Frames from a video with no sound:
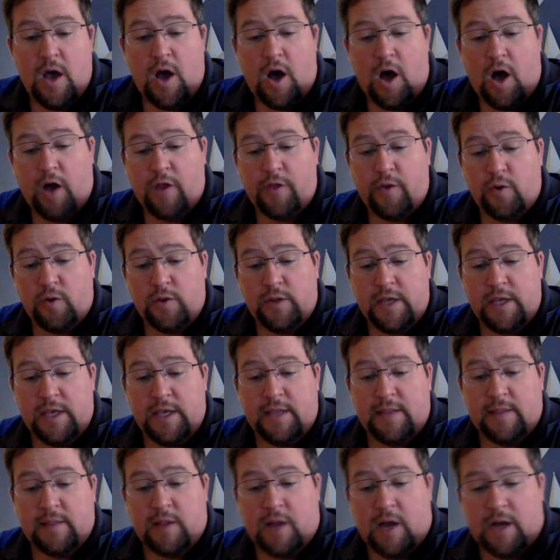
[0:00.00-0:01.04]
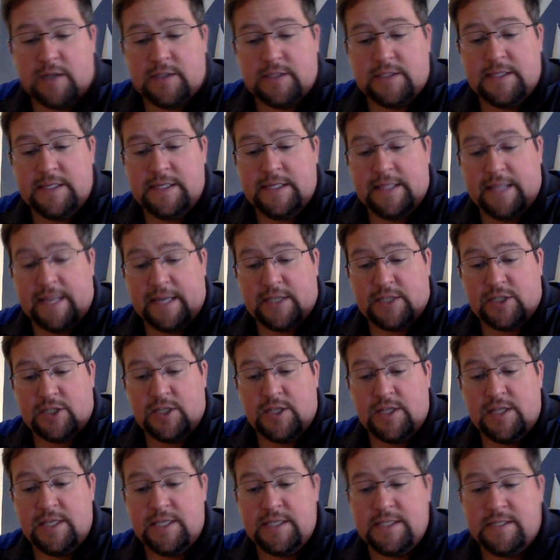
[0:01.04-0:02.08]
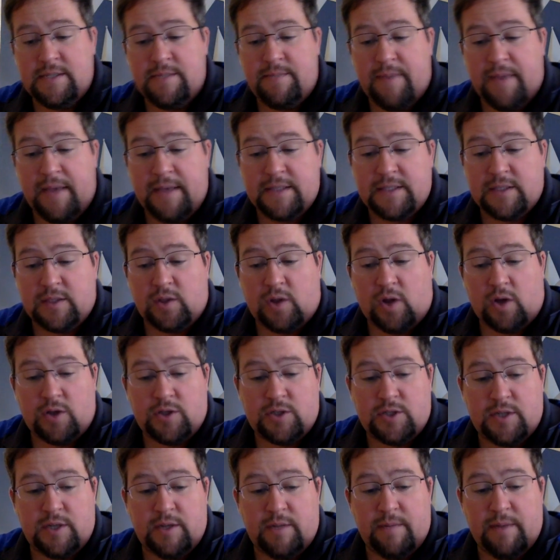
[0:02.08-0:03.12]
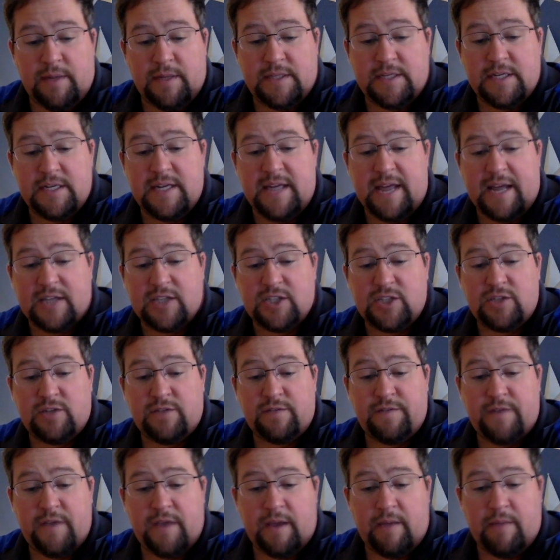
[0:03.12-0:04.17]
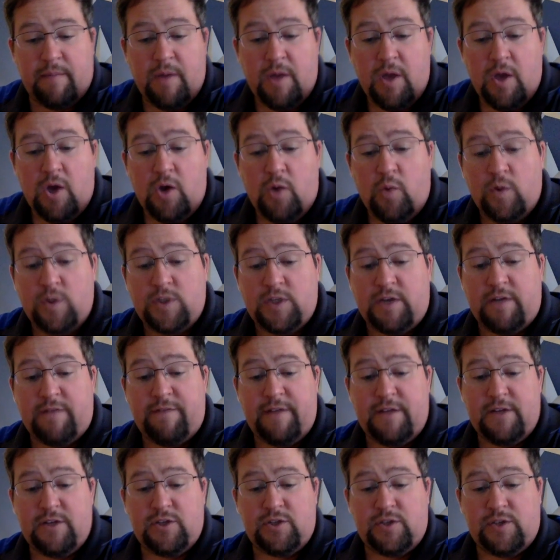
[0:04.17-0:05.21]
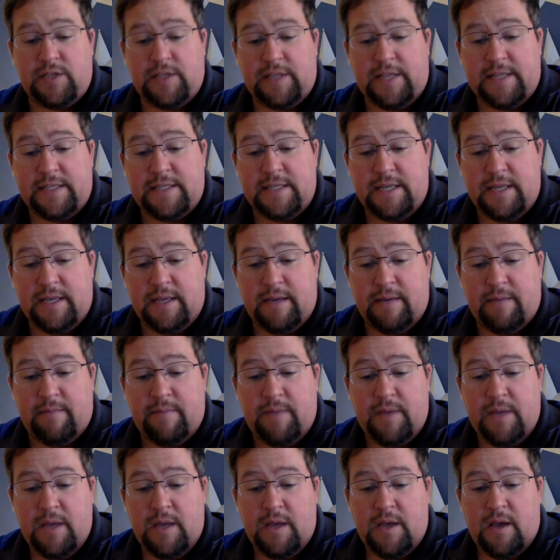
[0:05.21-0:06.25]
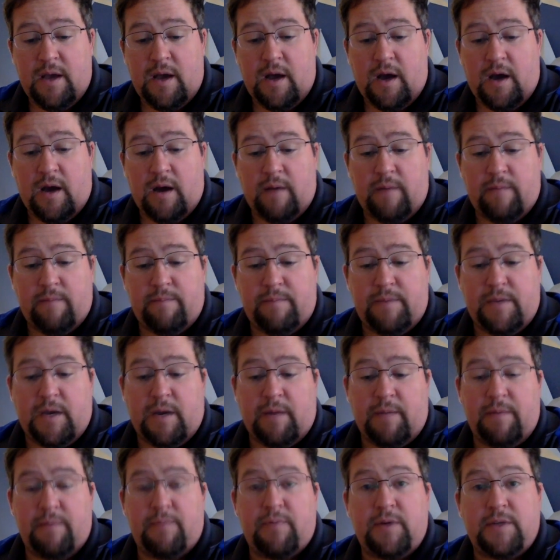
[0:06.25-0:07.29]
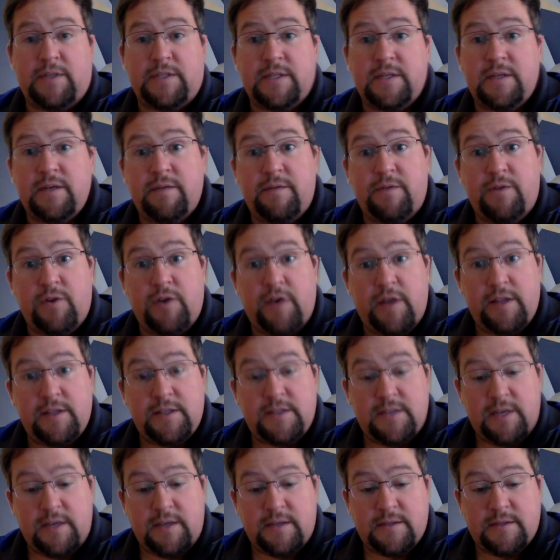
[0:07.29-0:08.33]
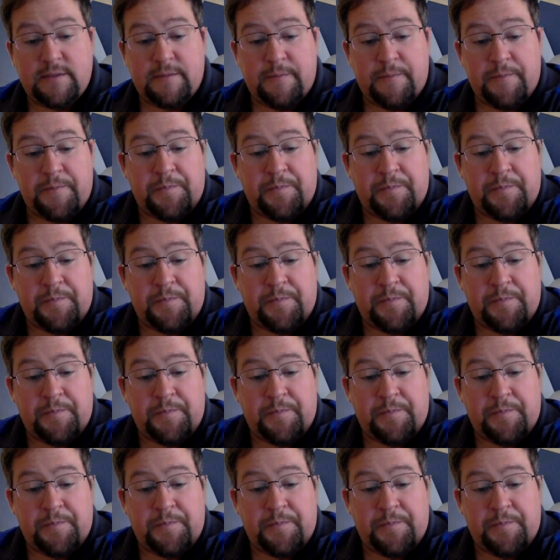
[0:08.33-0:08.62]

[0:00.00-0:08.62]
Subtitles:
Although Lincoln lost the election, these debates launched him into national fame, which eventually led to him becoming president of the United States.